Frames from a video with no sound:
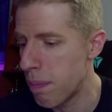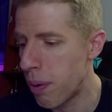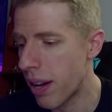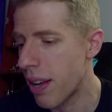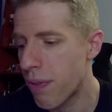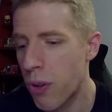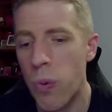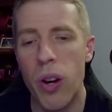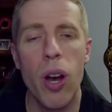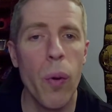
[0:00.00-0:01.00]
But if you
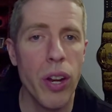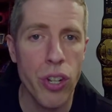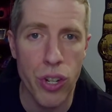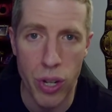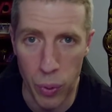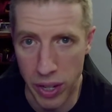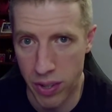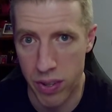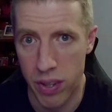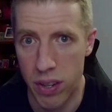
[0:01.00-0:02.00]
were going to do
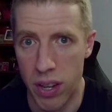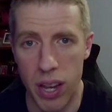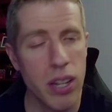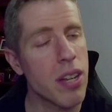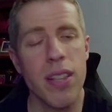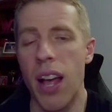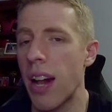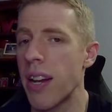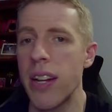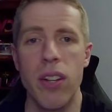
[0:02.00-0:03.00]
it, it does
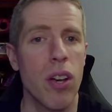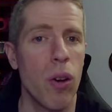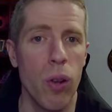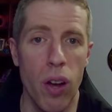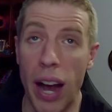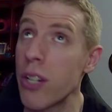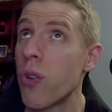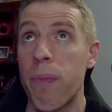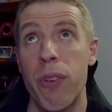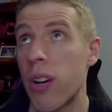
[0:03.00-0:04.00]
not need to go long. I,
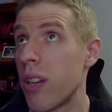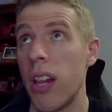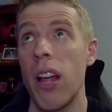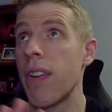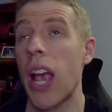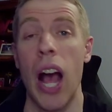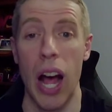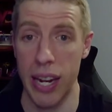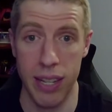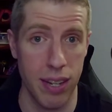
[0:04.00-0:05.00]
for the love of
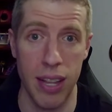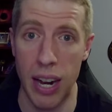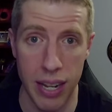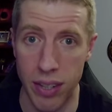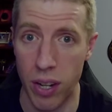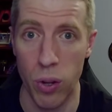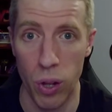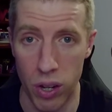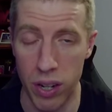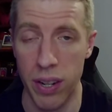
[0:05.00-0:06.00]
God, it does not need to go
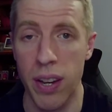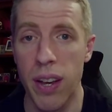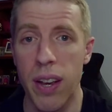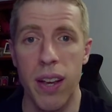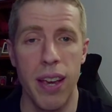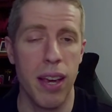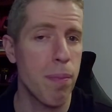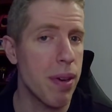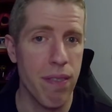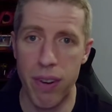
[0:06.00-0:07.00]
long. It
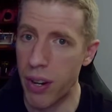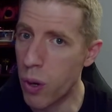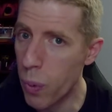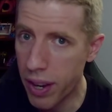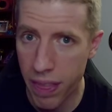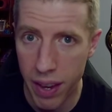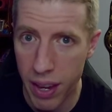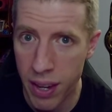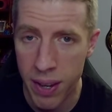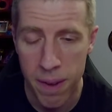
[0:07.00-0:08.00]
could be a very quick
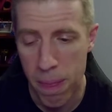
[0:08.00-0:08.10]
thing.